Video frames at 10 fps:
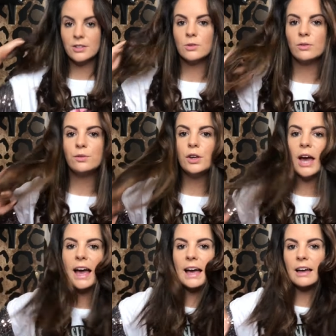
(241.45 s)
So if you
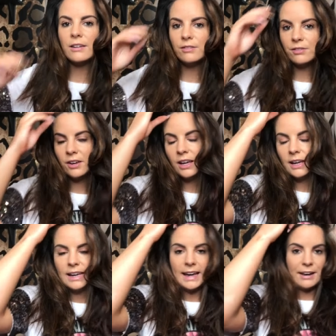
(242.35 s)
have
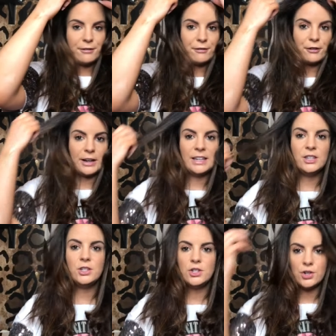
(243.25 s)
a
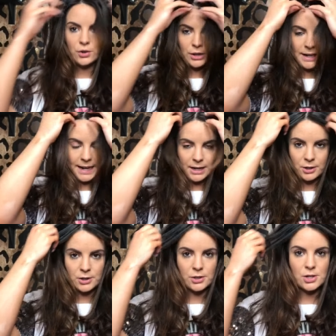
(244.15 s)
fringe or
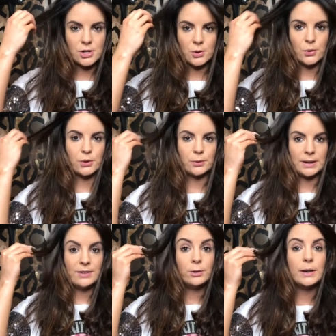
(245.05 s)
layers or
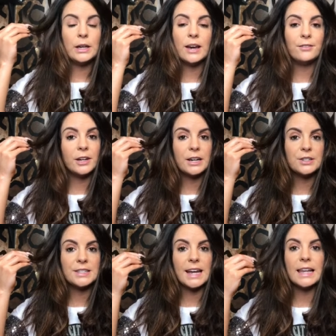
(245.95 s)
whatever way you have your
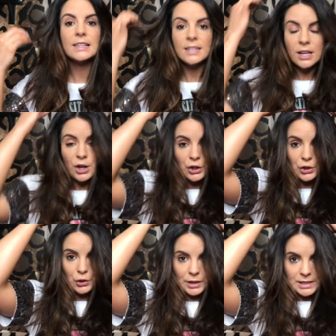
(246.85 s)
hair styled,
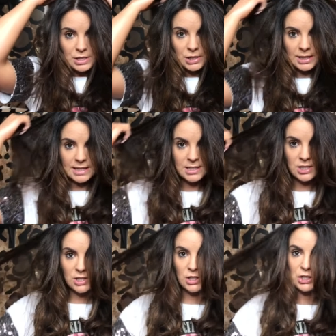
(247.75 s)
you need to do this
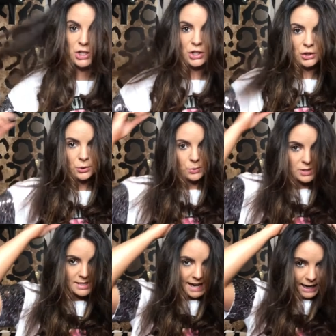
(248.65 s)
to suit your own
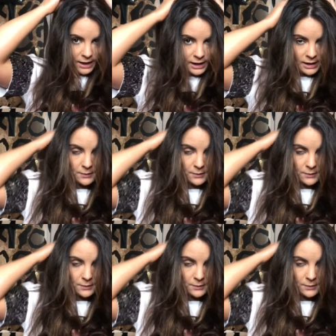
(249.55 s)
style.